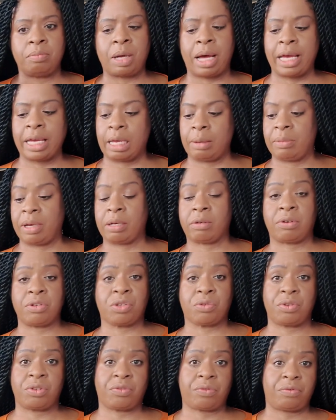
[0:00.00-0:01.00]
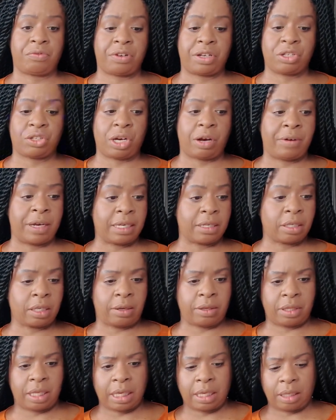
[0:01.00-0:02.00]
I get my groceries from Fresh Direct,
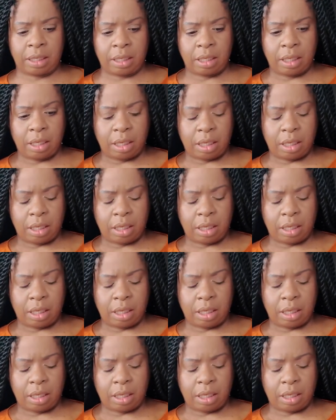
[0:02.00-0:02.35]
so I think